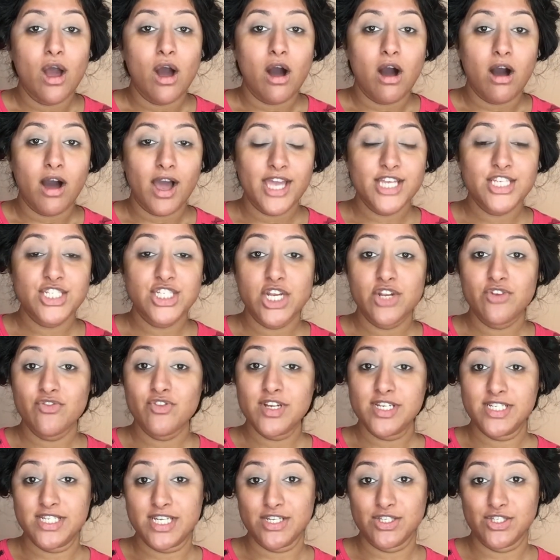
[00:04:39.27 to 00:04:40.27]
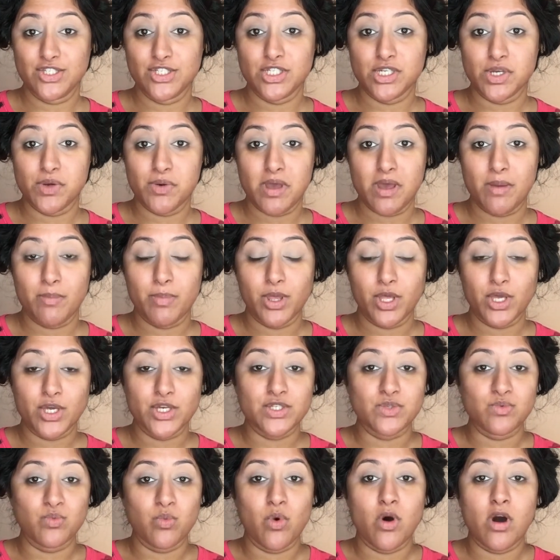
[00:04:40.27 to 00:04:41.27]
I generally tend to do it
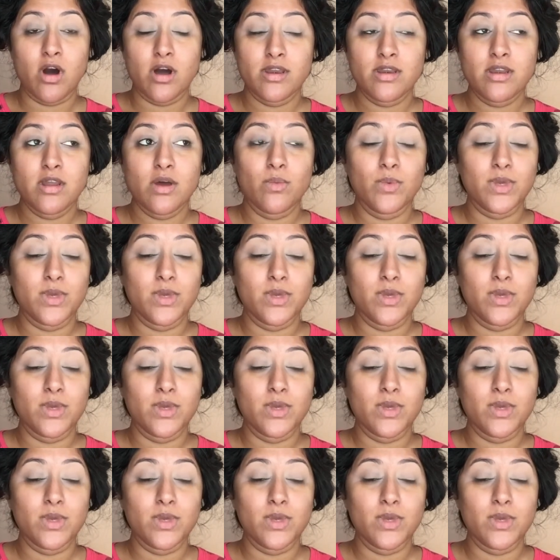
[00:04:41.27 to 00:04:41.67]
because, one,